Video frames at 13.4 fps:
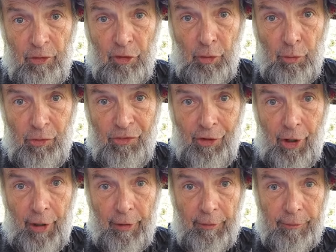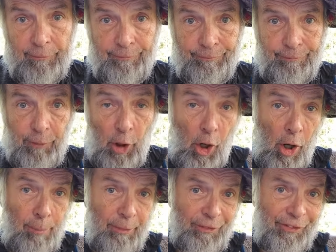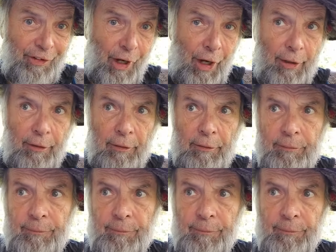suicidal, homicidal.